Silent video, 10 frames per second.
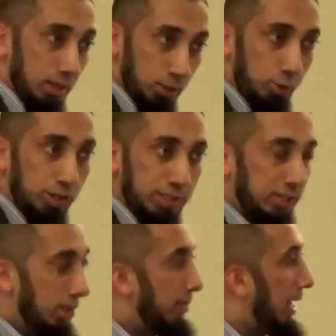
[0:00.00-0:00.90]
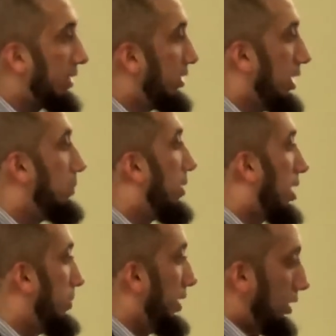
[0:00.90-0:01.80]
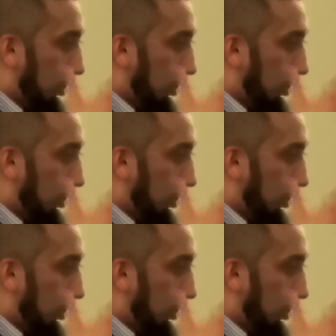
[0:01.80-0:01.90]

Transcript: In the toy section, back in the day, Barbie,